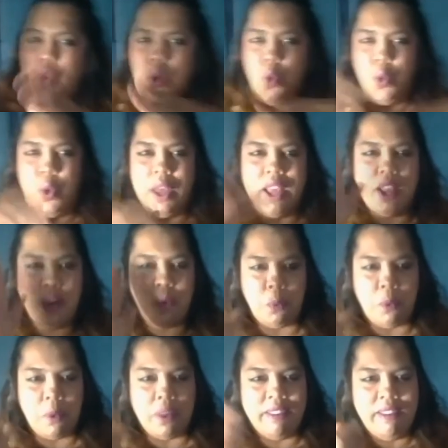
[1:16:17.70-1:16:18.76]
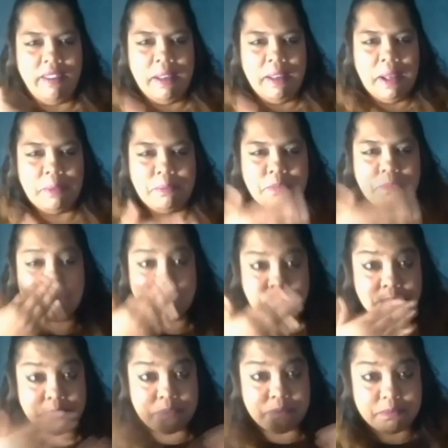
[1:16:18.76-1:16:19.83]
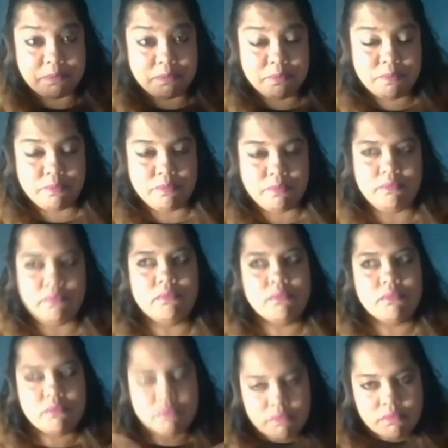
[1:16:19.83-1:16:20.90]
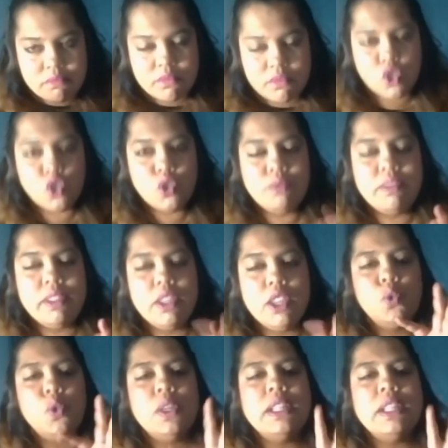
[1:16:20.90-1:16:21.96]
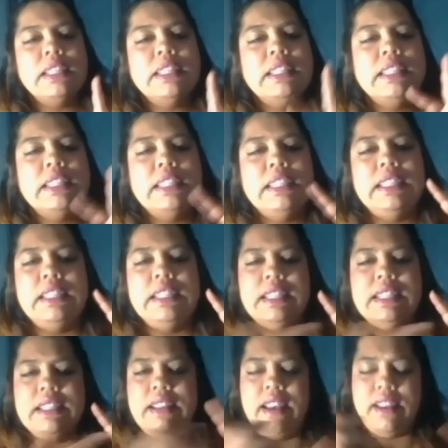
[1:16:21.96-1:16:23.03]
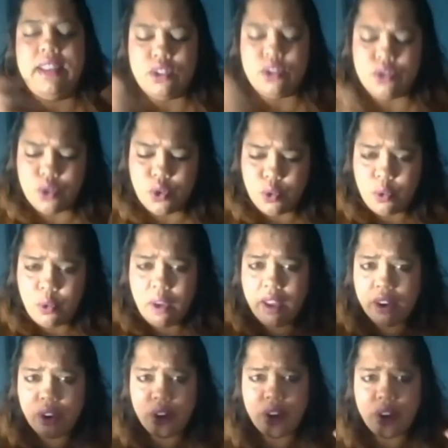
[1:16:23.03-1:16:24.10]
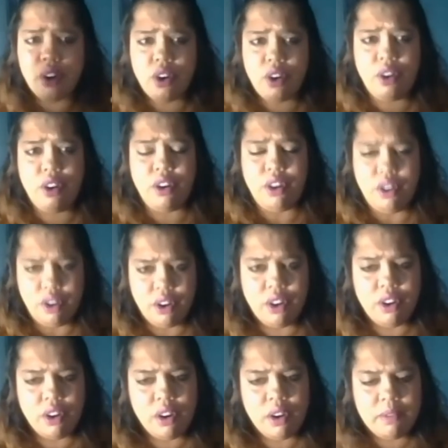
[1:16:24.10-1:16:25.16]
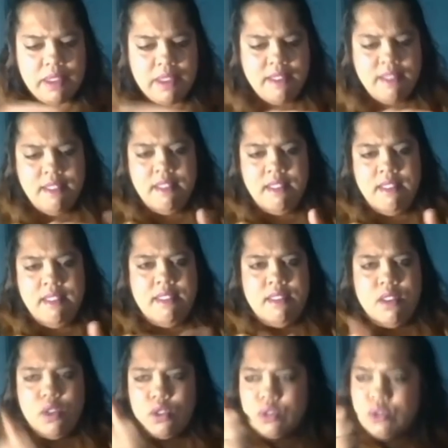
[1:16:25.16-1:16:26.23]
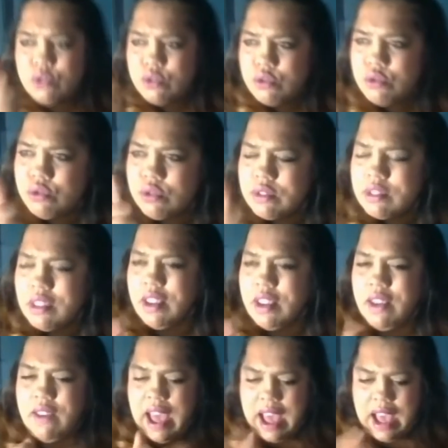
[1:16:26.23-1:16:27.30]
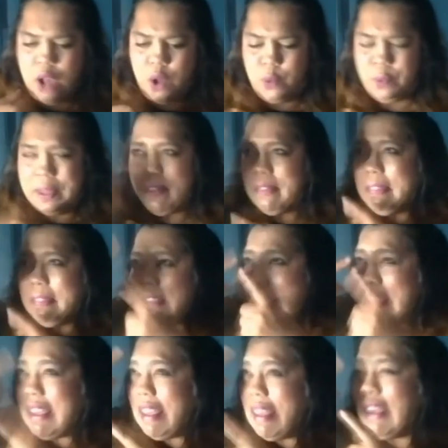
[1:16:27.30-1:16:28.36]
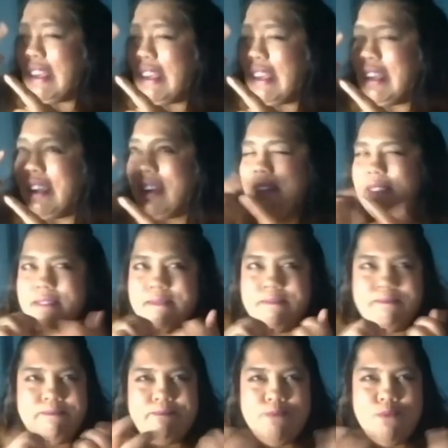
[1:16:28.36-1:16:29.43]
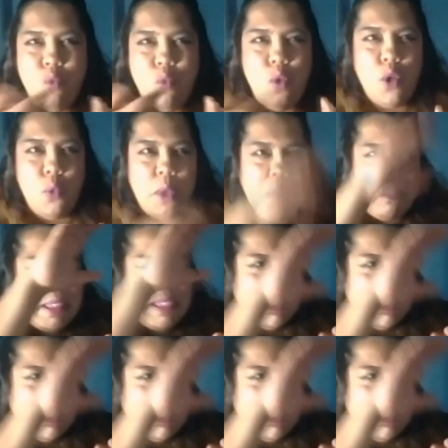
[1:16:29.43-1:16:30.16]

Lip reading: But that means we have to be real mindful and honest with ourselves about what we're thinking, what we're believing, what we're doing, and who's around us to